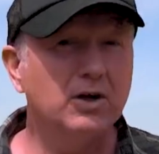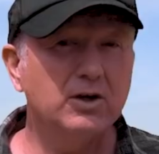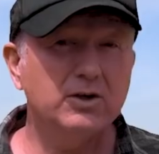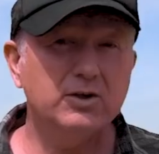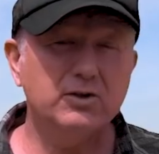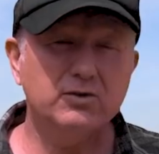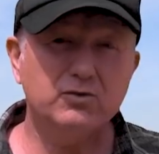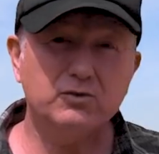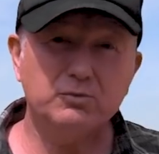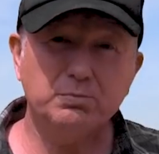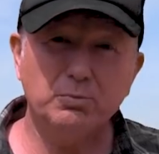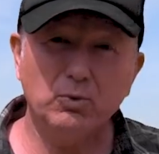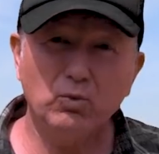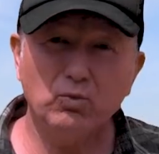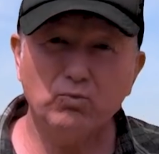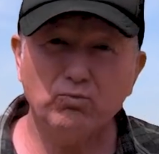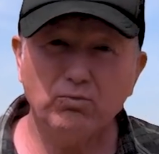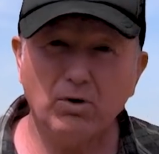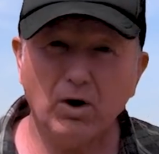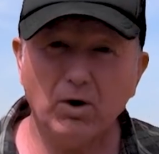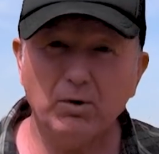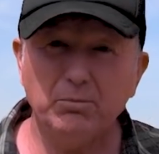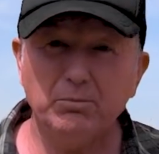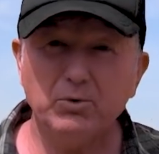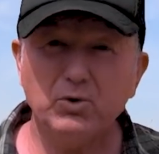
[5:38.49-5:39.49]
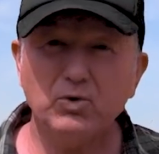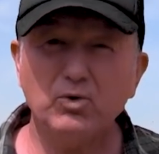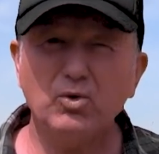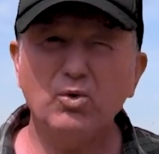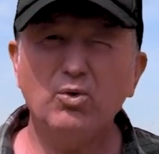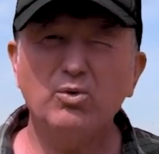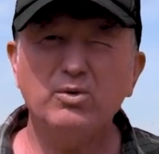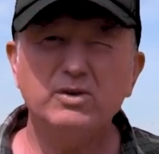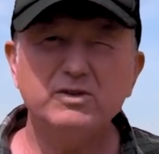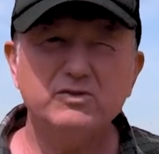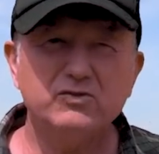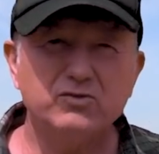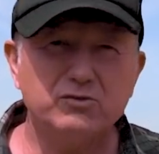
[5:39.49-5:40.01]
your small Roman
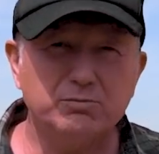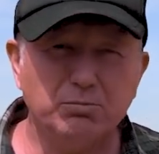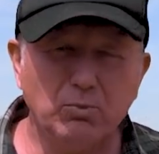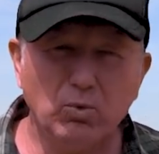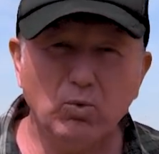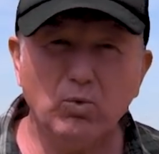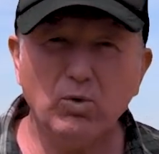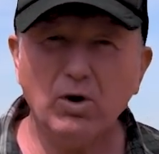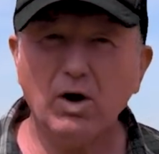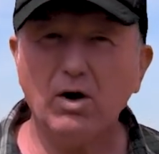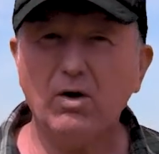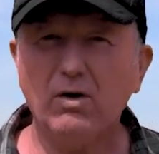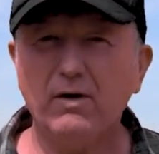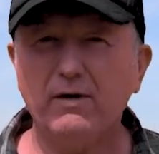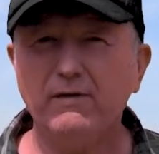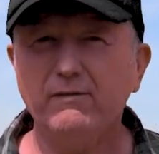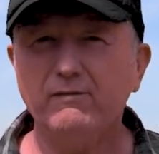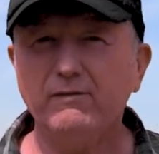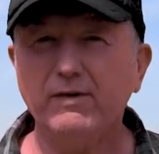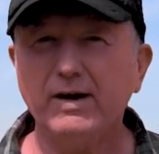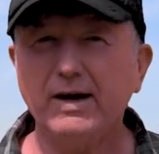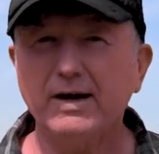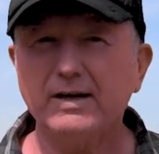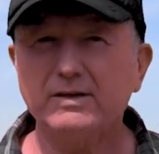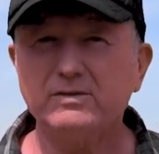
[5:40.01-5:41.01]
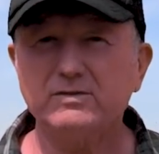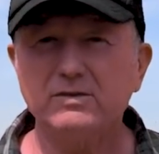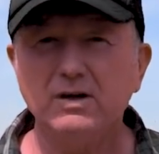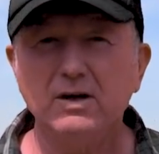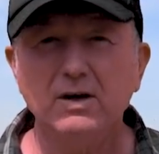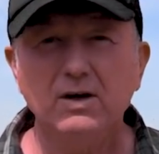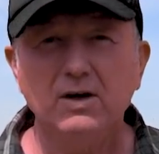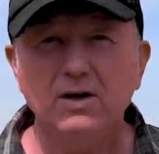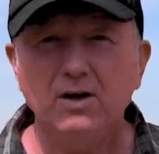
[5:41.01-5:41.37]
coins, small artifacts,